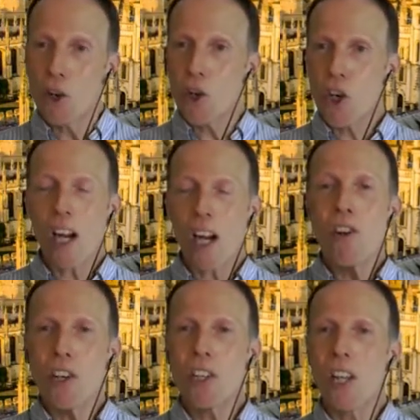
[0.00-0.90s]

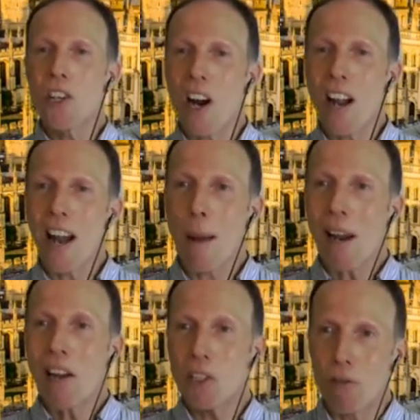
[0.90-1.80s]
changes the
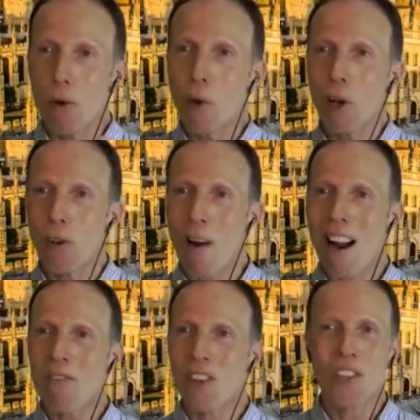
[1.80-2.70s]
dynamics of the world
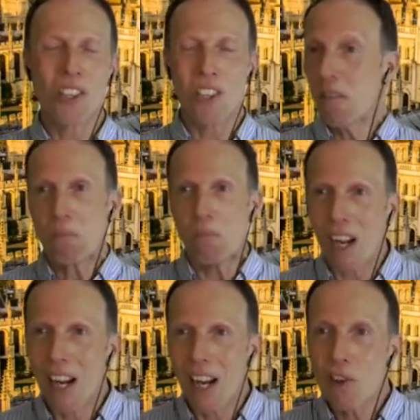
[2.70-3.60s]
around us.
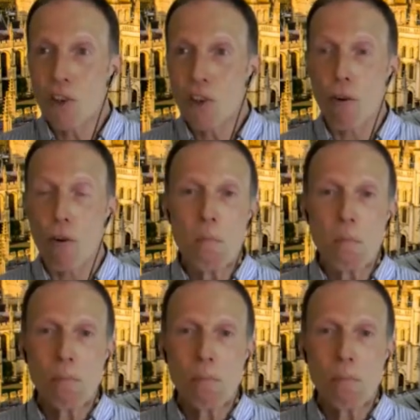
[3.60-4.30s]
It's true.